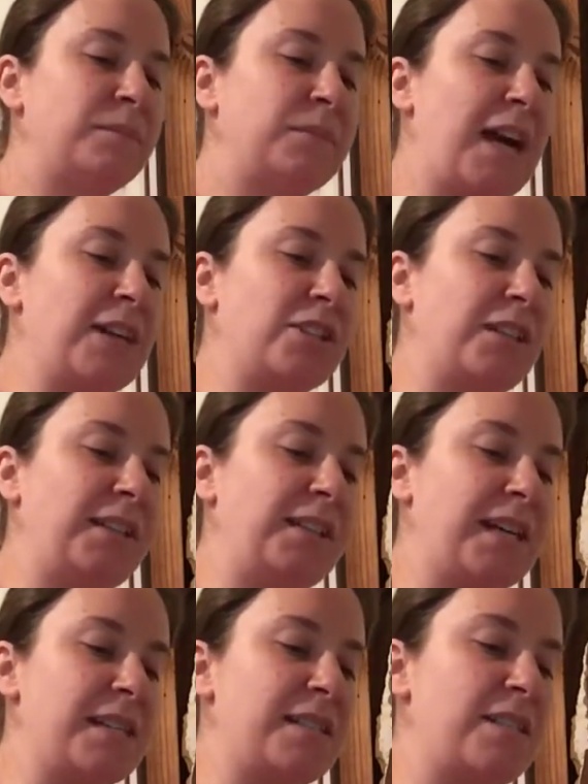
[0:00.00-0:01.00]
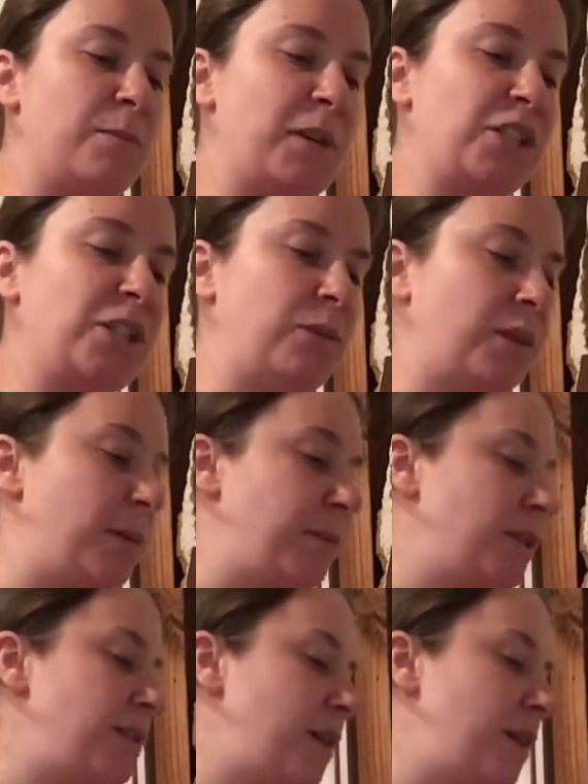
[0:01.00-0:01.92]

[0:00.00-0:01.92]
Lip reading: Actually, I think that's too much cucumber,